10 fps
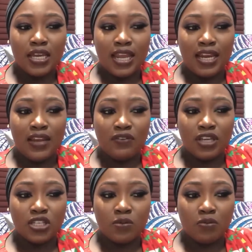In that
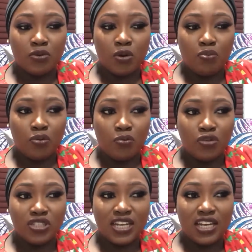11 years, people don't
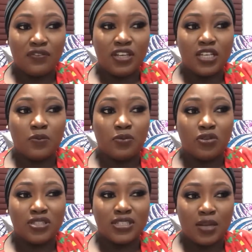promote. In that 11 years,
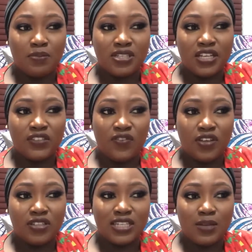people don't start business, fail,